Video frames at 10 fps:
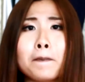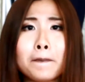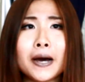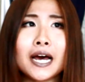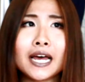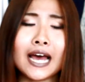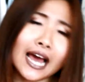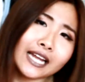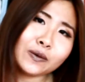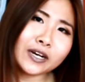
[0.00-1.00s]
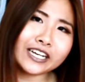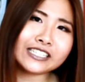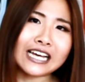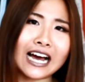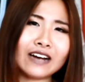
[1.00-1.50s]
But
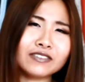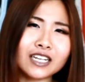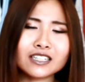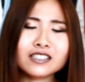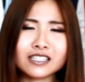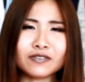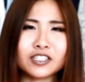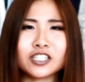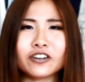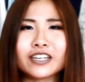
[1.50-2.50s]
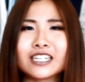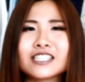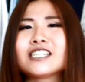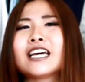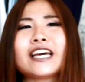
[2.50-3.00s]
anyways, I have a lot of stuff to show you
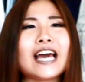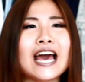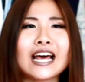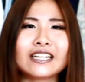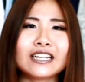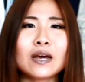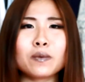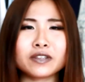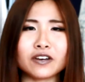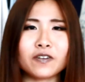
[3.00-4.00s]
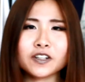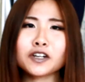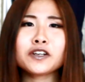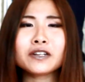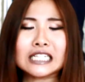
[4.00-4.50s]
guys today and without further
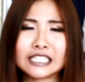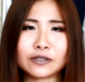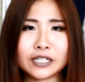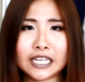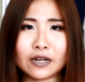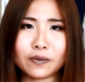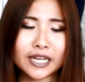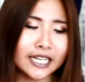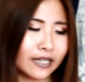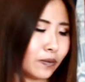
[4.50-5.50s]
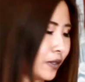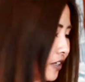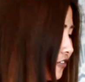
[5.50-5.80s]
ado, let's get right in with the